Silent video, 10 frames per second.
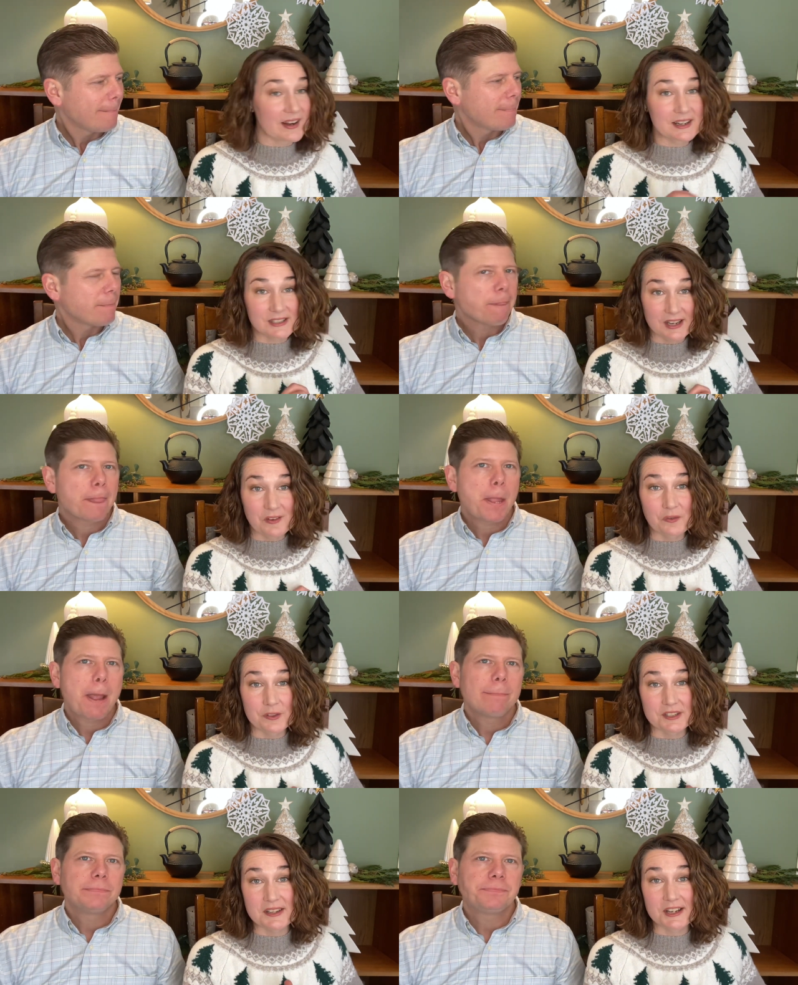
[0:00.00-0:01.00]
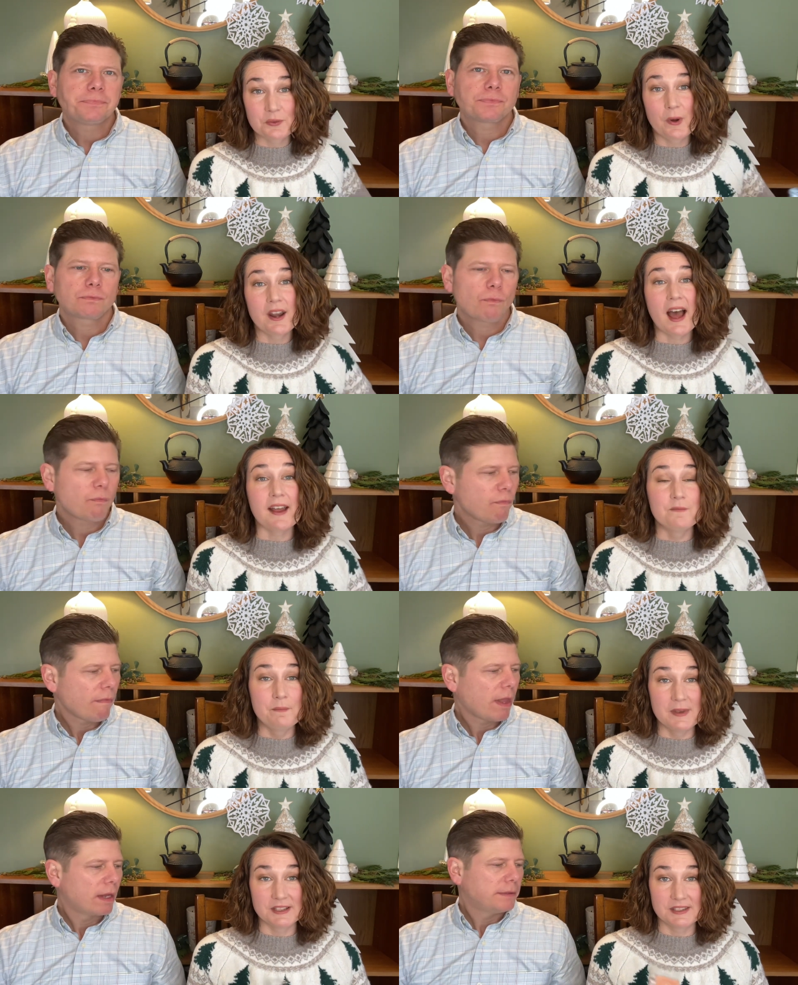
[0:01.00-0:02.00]
Speaker 1: excited for this next one. I've
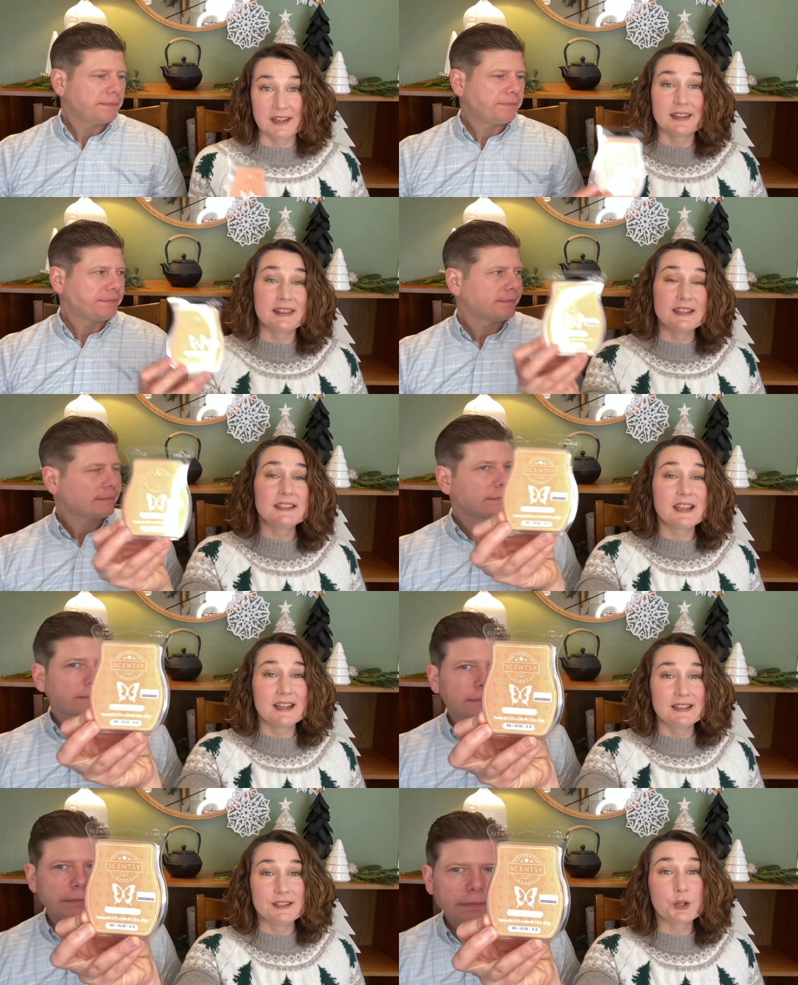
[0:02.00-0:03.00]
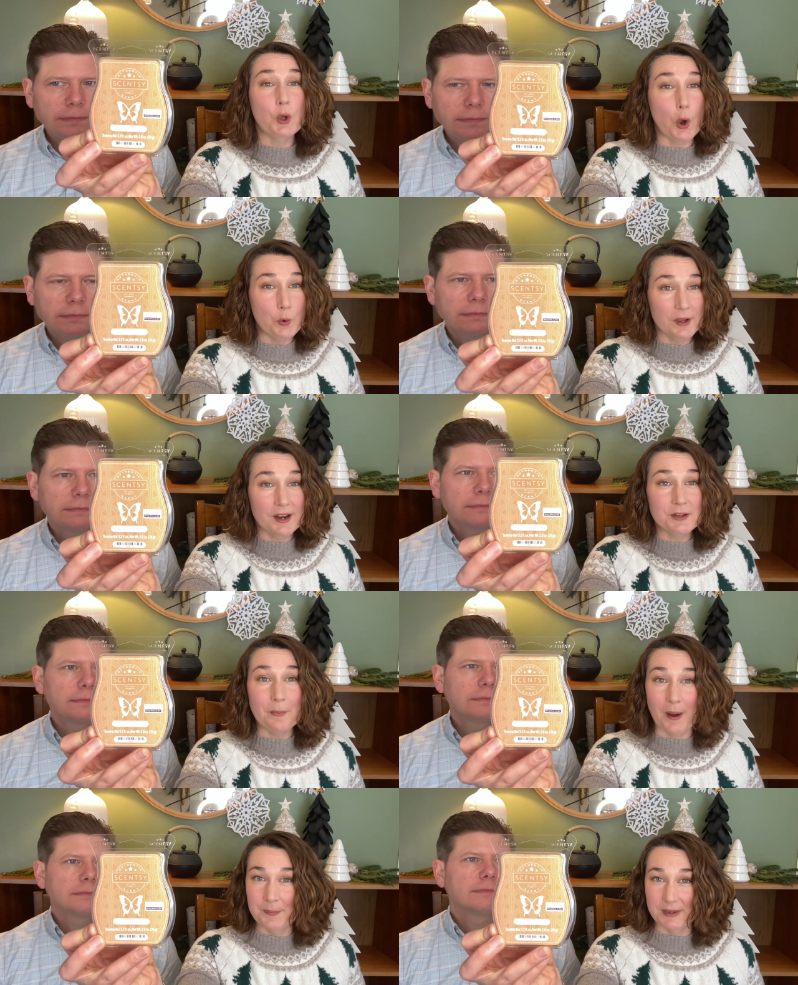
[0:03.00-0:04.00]
missed it. This is coconut
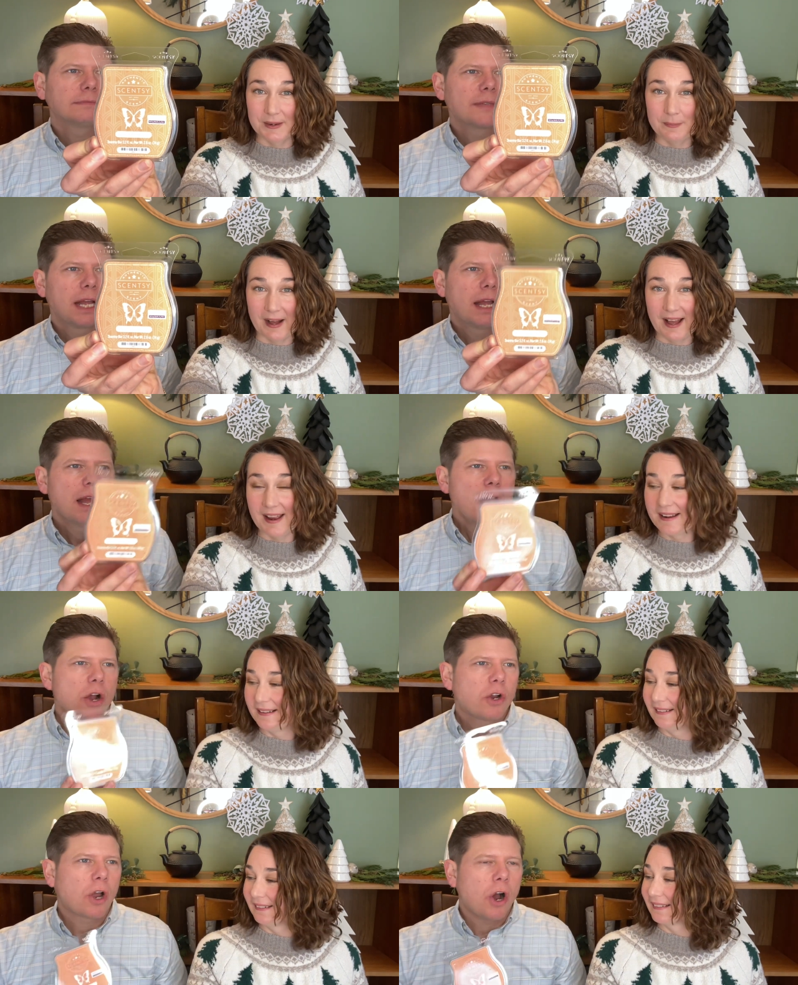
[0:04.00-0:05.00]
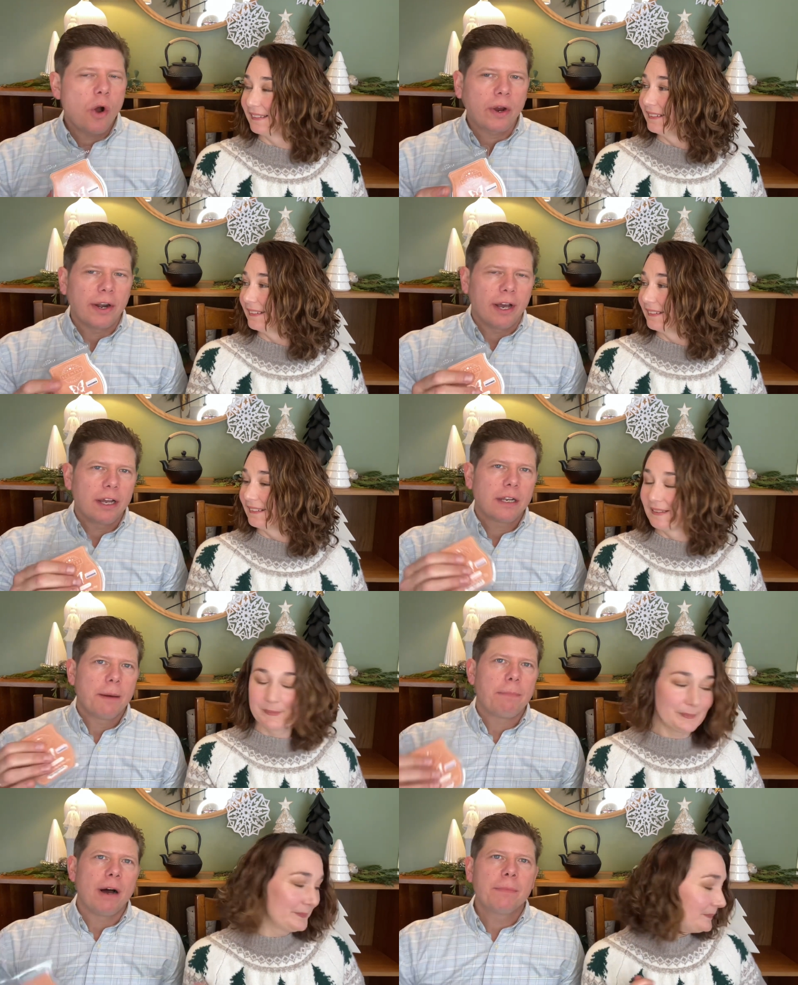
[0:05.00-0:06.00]
pumpkin pie.
Speaker 2: Coconut
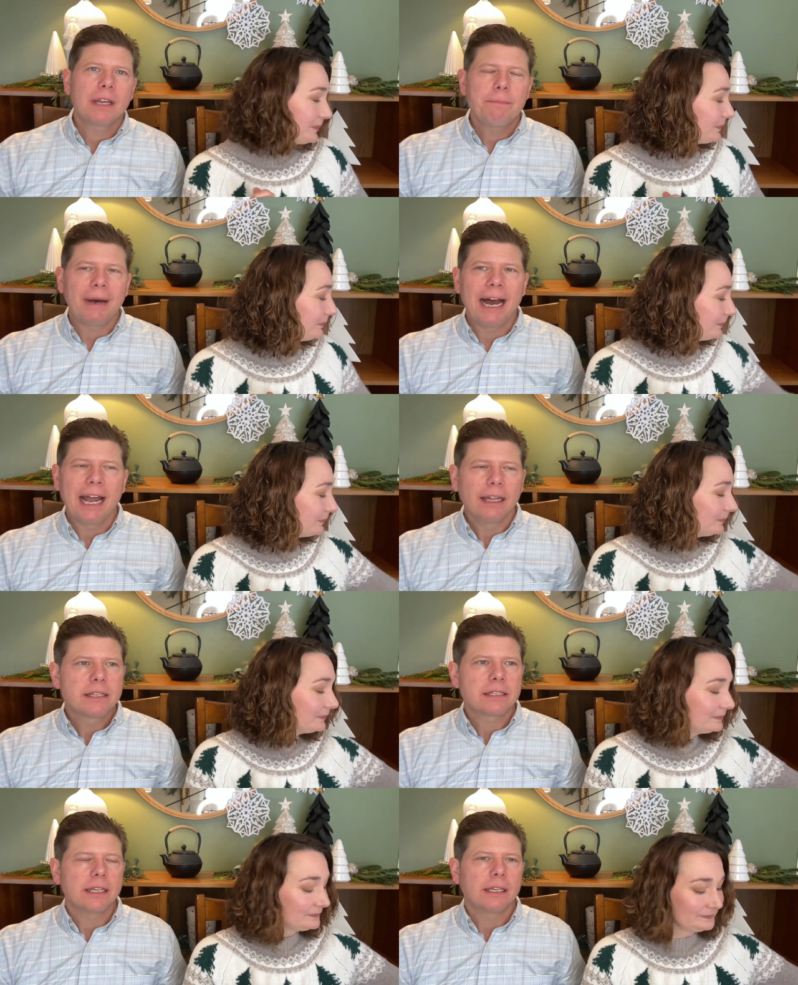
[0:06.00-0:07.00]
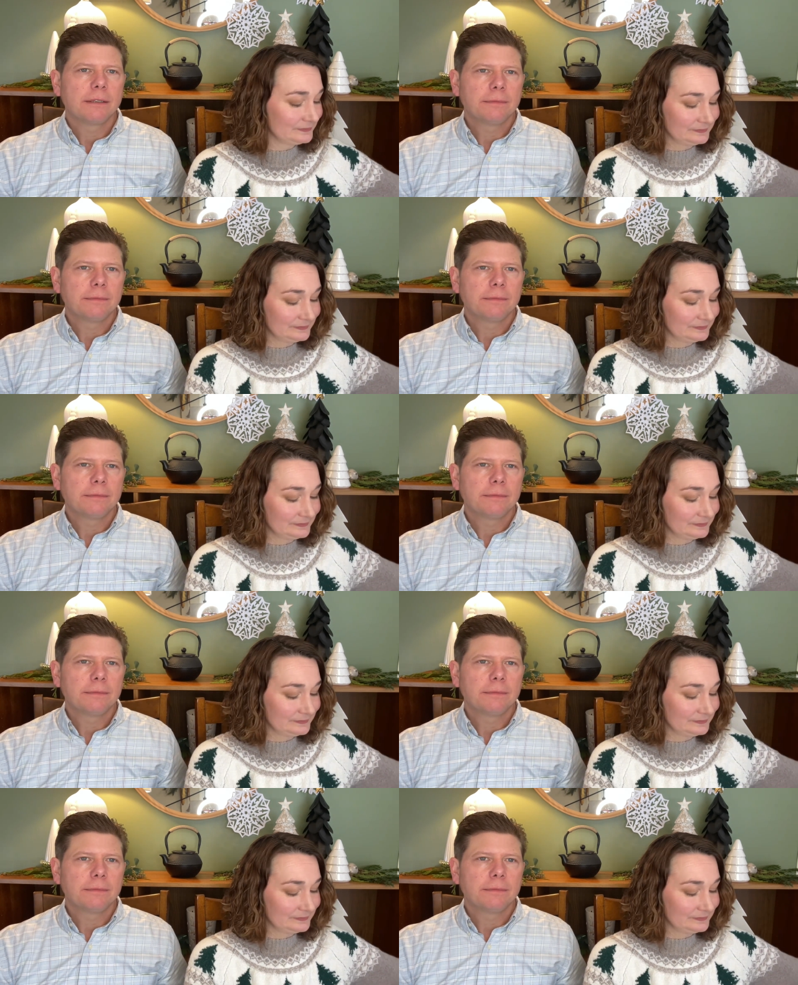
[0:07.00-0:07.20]
pumpkin mm -hmm. pie. Let's see.